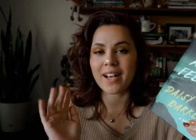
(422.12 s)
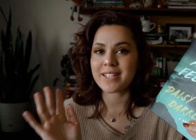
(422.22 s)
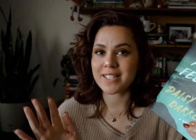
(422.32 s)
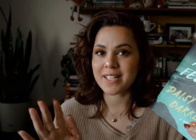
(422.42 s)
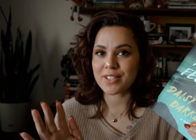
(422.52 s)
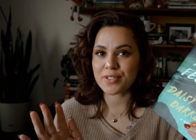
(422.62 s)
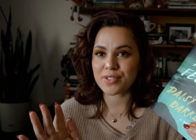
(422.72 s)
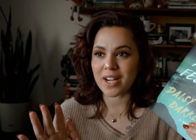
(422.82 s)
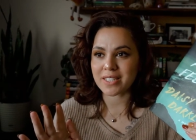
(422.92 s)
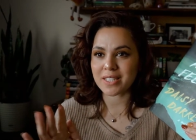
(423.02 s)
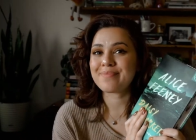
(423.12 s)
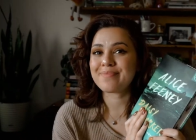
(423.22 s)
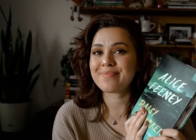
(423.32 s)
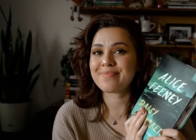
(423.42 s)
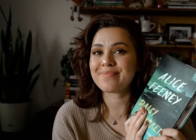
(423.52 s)
I did get distracted.
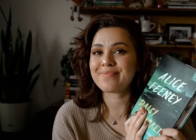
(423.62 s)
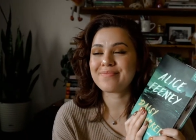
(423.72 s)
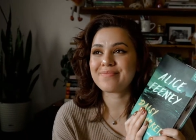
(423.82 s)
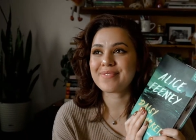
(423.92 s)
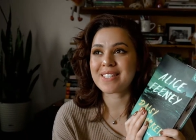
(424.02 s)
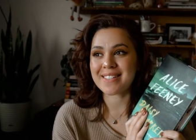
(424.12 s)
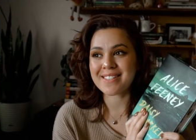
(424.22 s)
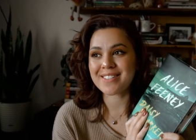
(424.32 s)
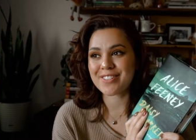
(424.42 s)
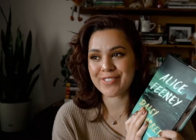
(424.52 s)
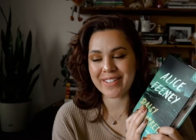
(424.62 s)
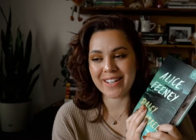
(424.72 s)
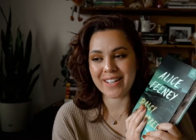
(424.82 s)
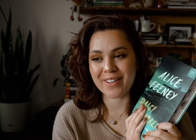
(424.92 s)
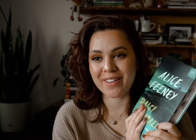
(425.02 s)
This is just
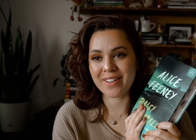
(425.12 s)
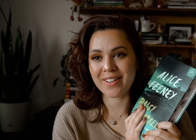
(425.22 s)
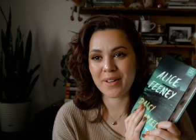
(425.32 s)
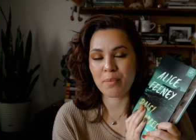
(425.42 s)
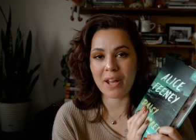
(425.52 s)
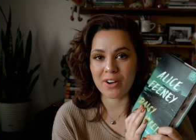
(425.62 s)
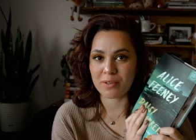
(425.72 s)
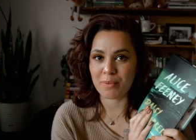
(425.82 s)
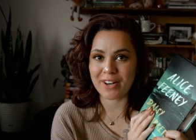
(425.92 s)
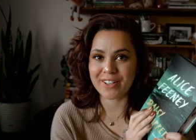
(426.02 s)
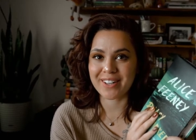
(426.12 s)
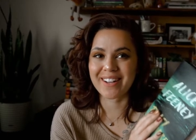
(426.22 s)
getting better and better.